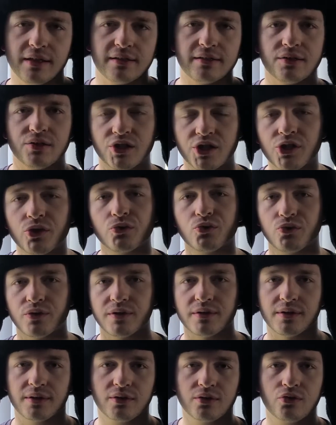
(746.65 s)
it's a
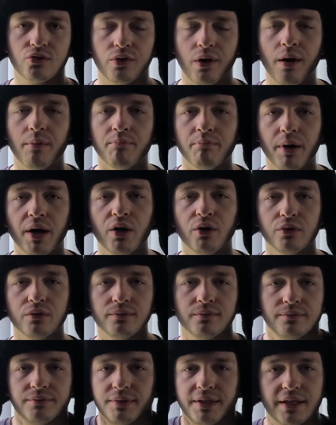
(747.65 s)
children's
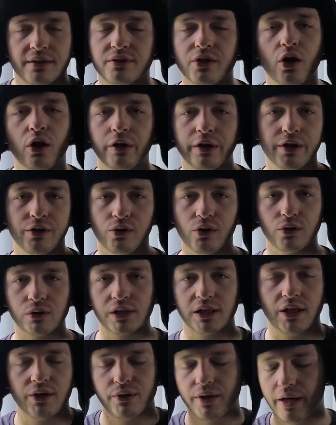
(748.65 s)
trombone Guitar Hero
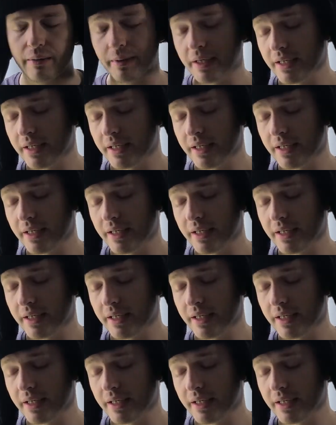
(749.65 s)
clone, I